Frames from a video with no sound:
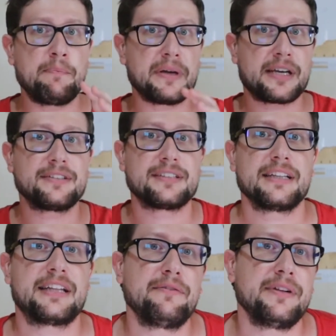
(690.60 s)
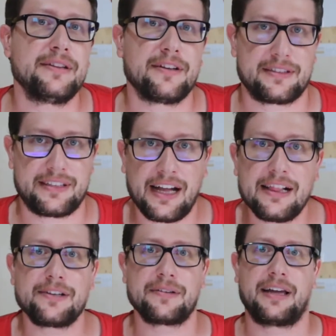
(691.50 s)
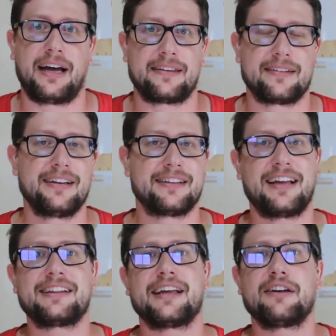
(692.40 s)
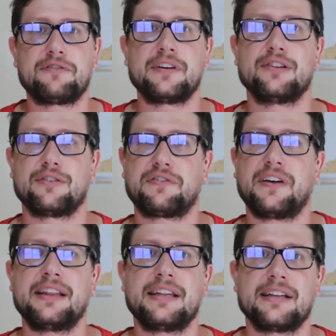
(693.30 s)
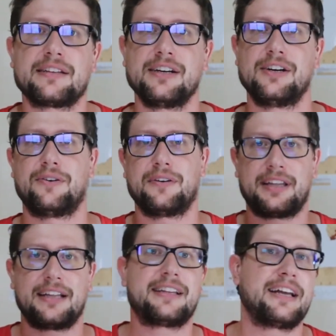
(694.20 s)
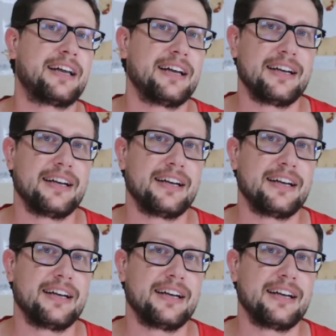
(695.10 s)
Because they will not tell you that they feel offended or that they